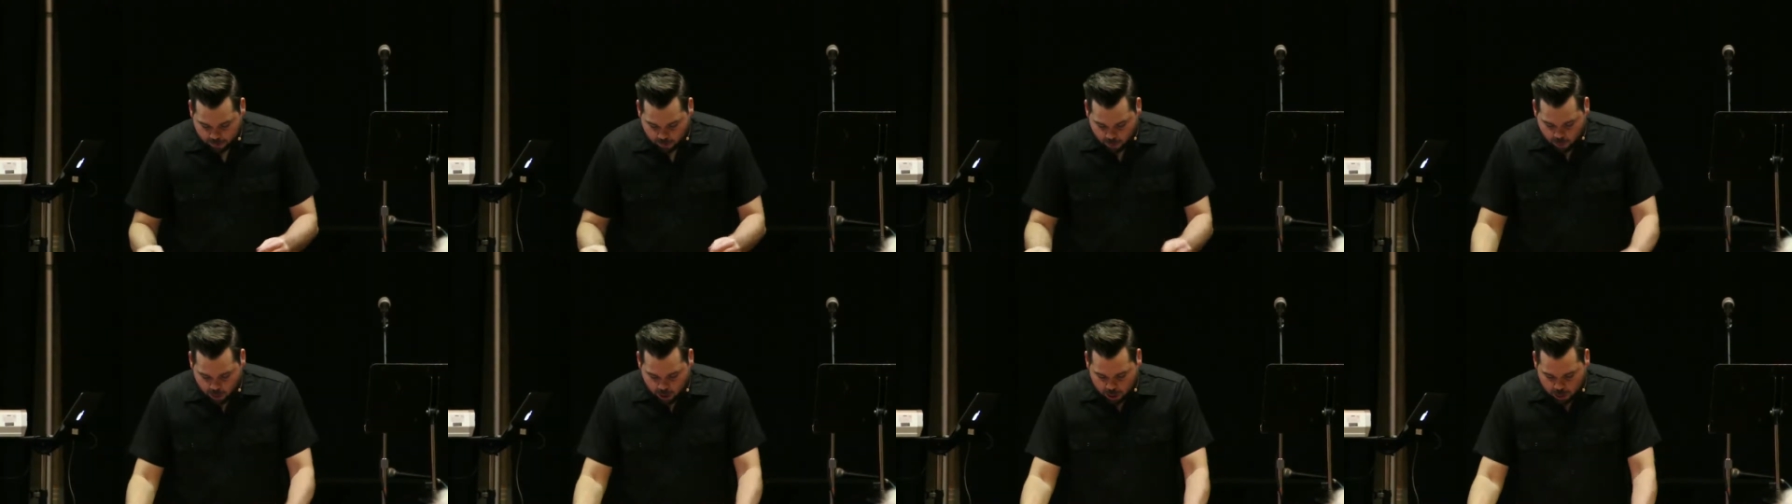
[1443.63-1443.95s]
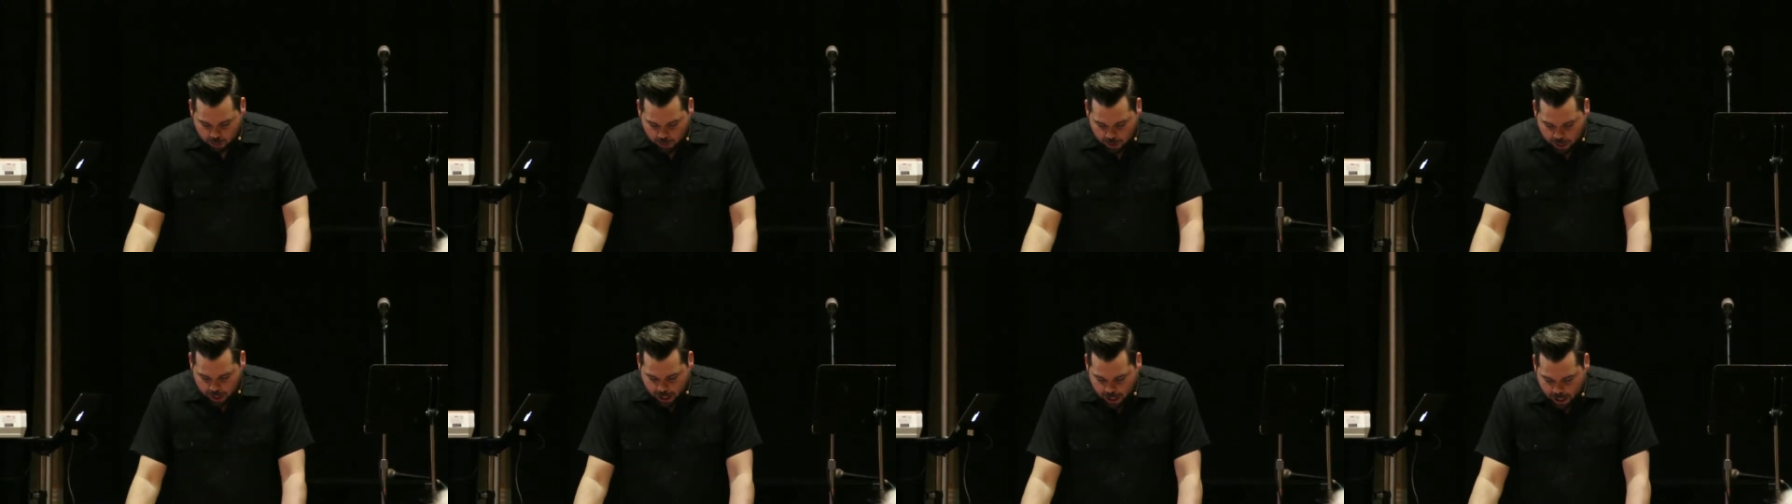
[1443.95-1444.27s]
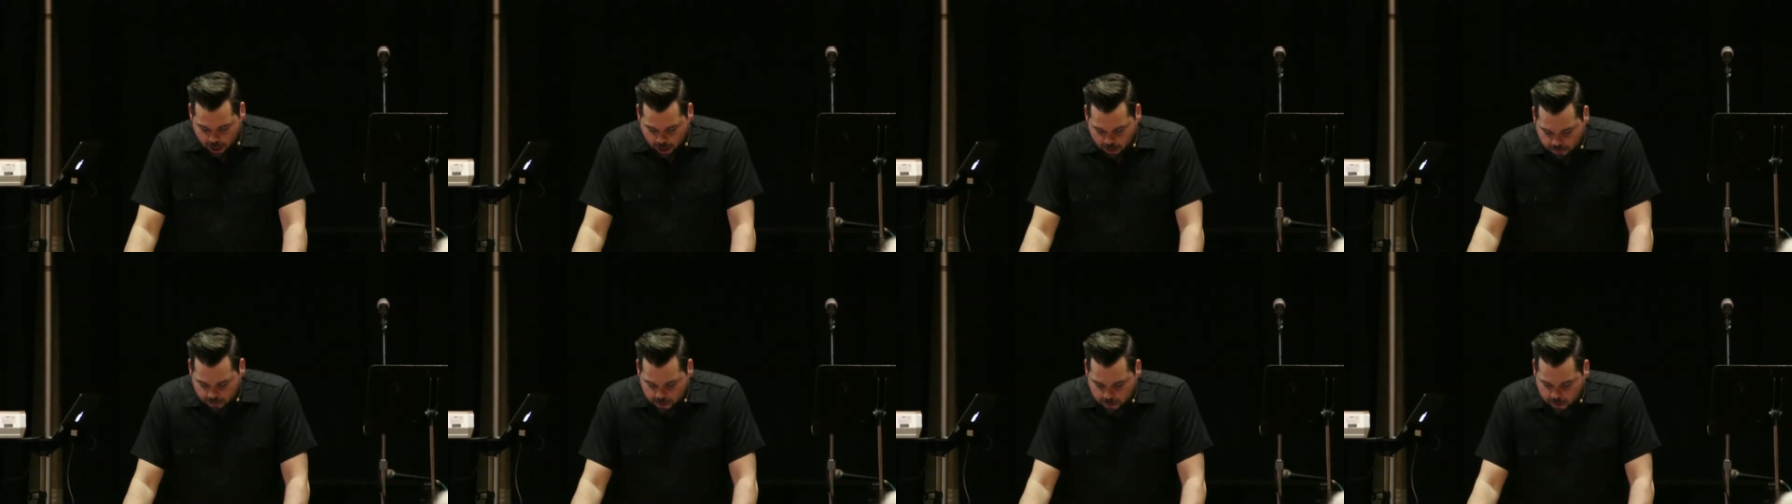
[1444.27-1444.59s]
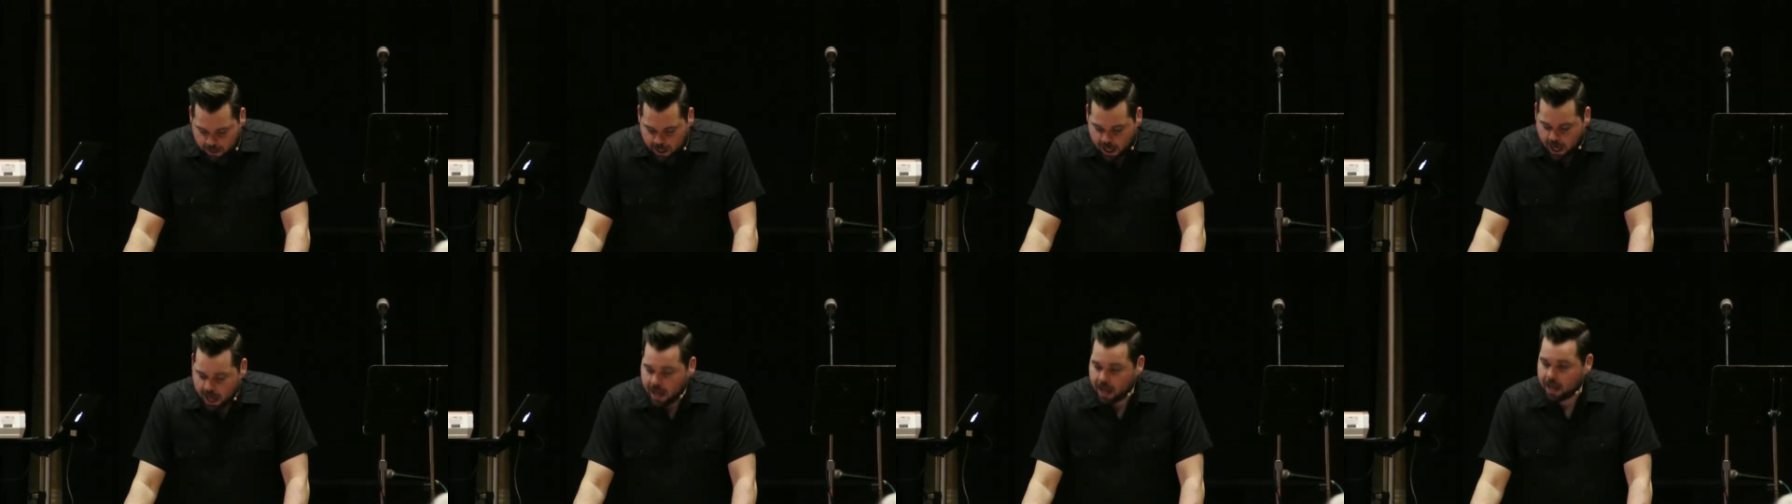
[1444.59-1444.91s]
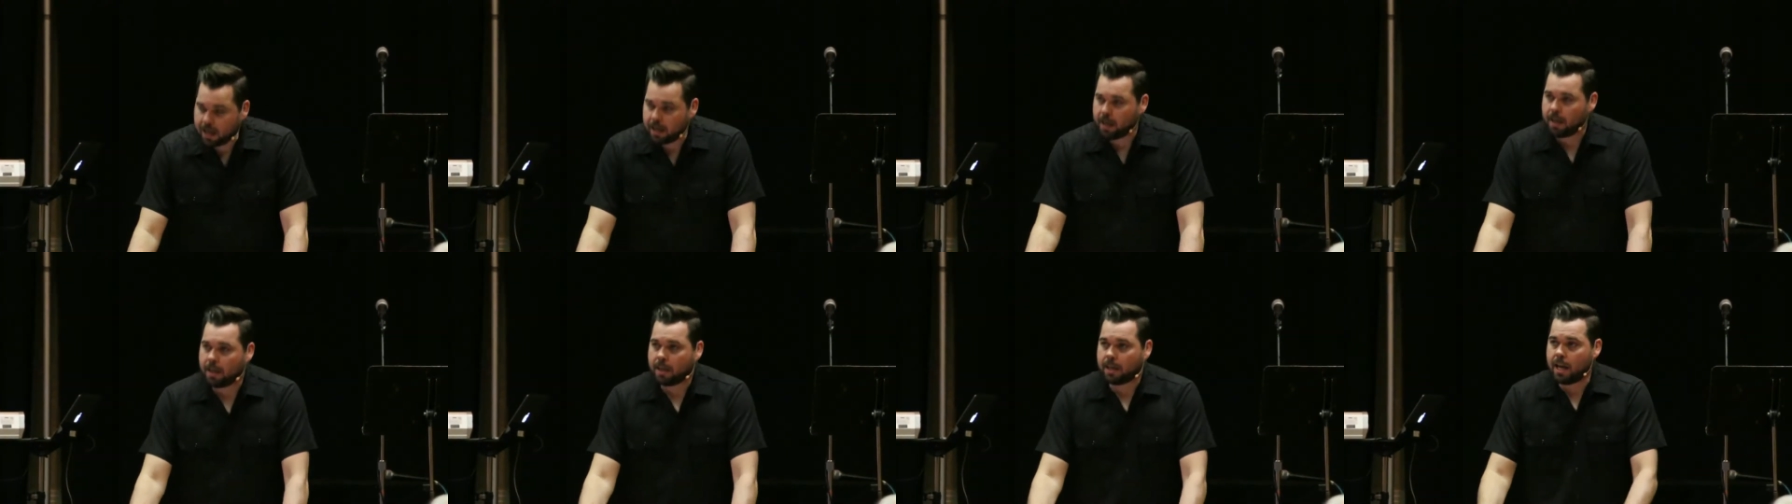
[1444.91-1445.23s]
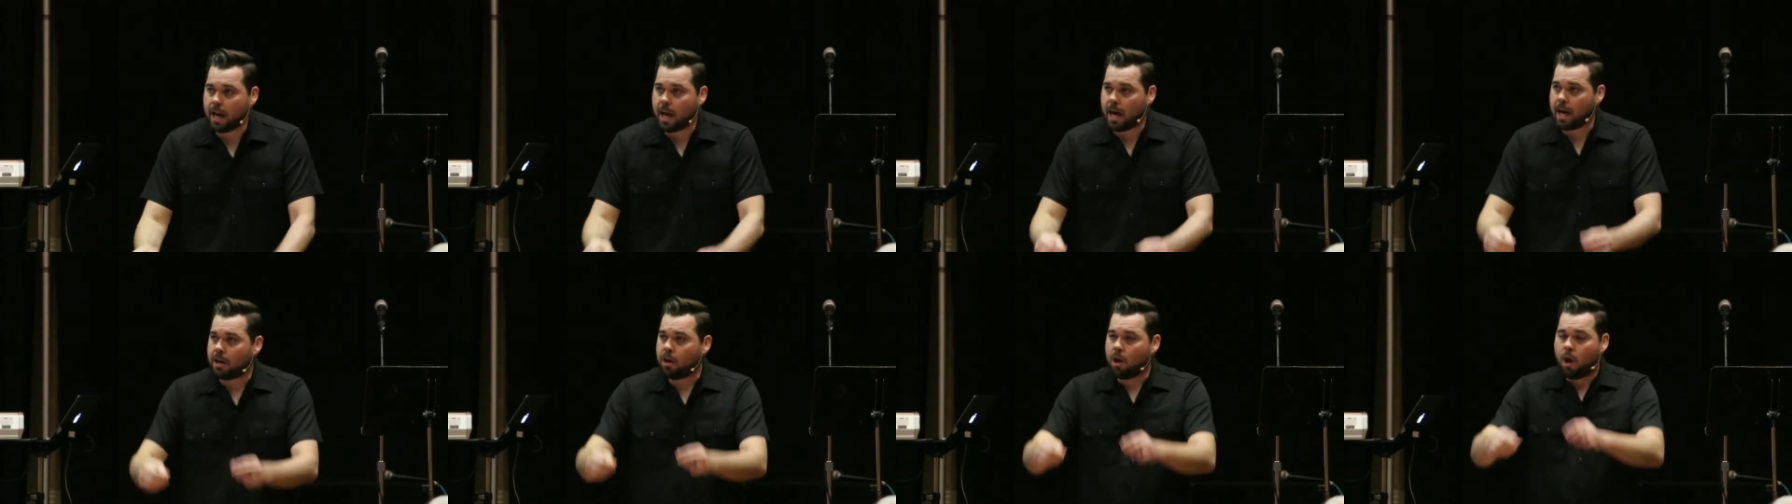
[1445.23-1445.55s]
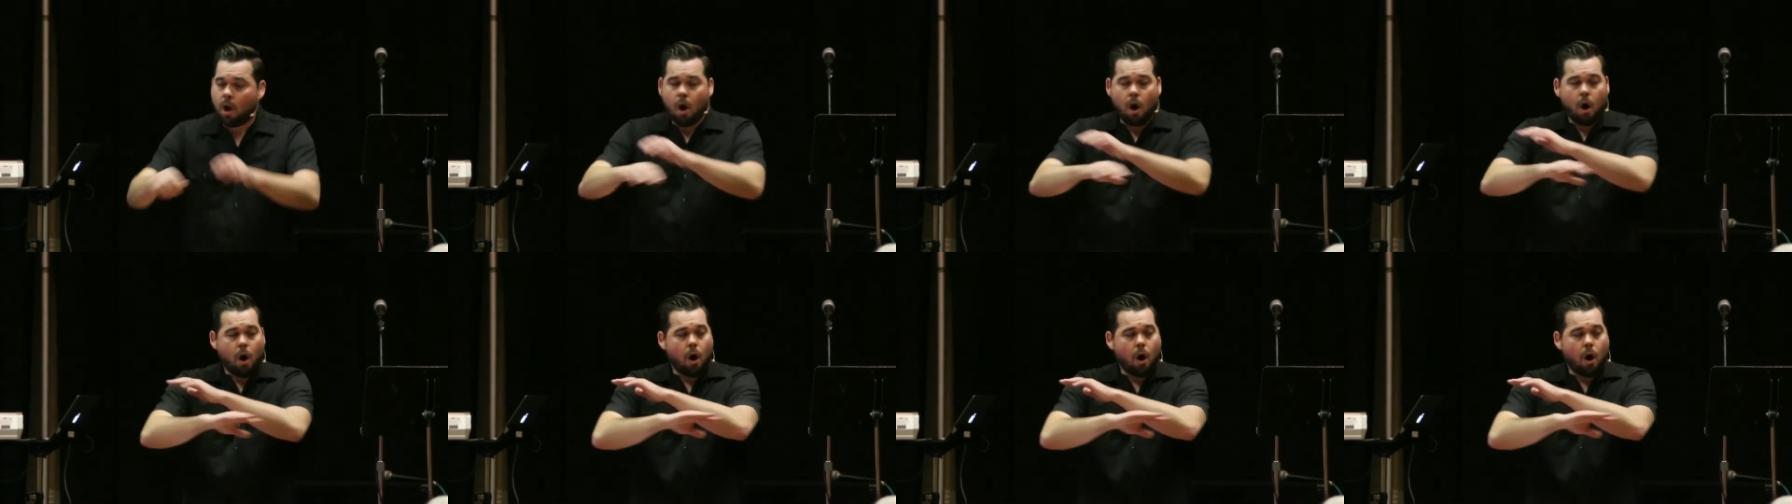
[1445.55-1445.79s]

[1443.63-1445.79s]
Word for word: And once we hear from God, God,